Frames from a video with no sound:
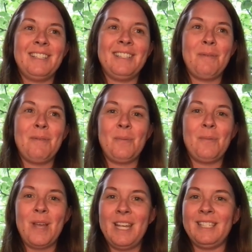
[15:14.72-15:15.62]
some of the
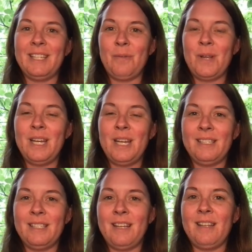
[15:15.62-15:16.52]
ways that we
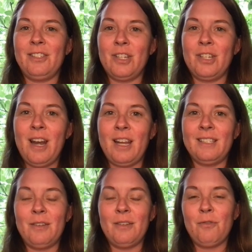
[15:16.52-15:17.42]
discuss
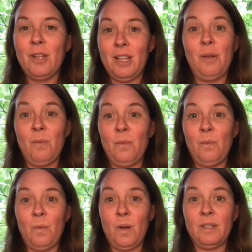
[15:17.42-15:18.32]
genetics, it really
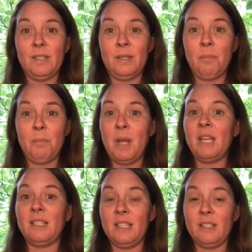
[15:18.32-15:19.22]
was the
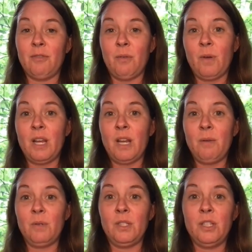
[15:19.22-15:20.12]
basis for what he
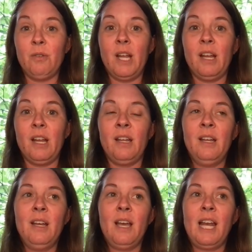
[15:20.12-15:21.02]
was doing.
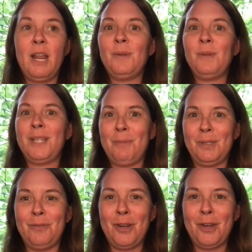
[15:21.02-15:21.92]
And he was able
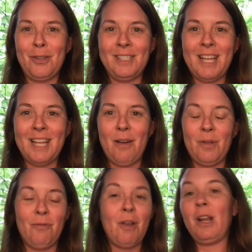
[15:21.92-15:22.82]
to figure this out
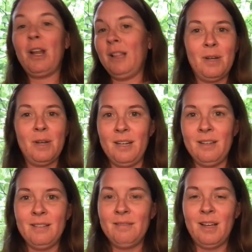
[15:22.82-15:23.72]
with very
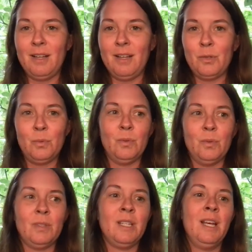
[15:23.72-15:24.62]
limited uh,
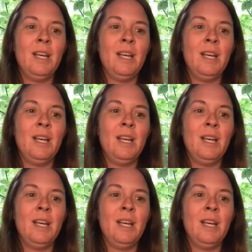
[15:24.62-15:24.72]
tools,